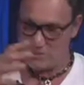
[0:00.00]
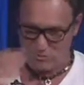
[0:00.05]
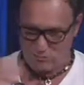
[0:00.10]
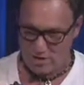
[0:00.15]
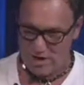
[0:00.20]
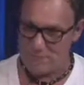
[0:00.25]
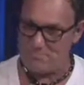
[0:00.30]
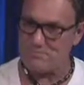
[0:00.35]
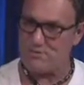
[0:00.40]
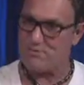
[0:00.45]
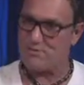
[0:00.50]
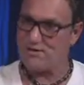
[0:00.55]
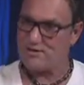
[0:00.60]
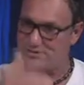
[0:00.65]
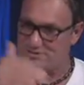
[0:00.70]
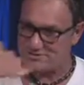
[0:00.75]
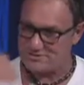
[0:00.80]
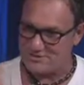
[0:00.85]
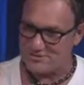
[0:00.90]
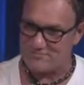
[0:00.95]
dry
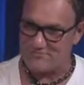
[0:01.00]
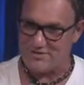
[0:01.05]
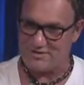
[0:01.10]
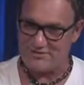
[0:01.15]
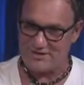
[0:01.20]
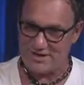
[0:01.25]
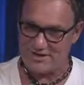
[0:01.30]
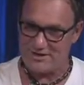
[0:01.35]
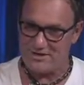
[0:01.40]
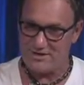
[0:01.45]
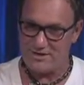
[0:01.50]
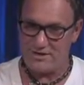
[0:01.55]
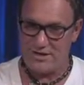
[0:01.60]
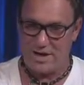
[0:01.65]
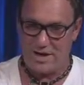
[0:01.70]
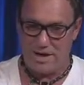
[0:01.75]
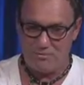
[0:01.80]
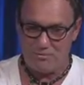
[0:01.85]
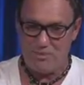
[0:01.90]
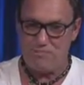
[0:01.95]
periods and stuff like that,
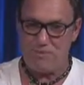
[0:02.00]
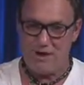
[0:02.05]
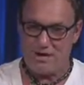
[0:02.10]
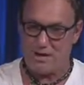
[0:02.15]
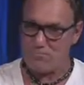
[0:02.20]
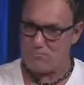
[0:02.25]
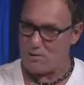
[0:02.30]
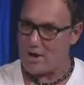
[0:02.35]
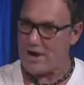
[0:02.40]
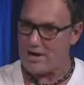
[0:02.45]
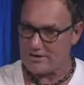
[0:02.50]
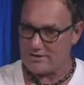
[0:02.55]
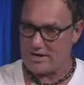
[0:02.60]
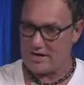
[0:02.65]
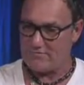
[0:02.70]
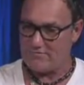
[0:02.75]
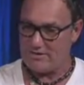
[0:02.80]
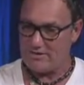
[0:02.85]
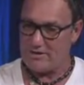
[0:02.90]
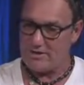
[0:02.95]
and we make a product
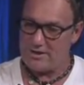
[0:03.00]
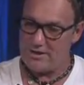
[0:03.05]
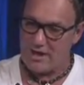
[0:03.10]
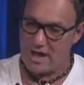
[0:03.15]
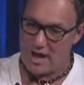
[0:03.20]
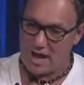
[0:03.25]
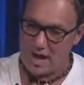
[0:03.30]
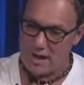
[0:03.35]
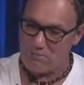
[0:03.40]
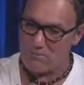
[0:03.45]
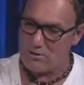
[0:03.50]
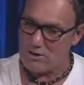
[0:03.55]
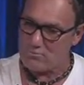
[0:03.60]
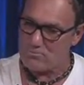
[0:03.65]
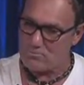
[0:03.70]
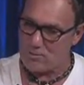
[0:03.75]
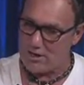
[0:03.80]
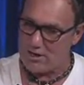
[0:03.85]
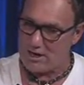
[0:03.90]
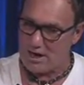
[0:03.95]
out of it. I want to
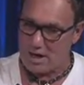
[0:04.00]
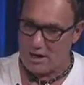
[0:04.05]
bring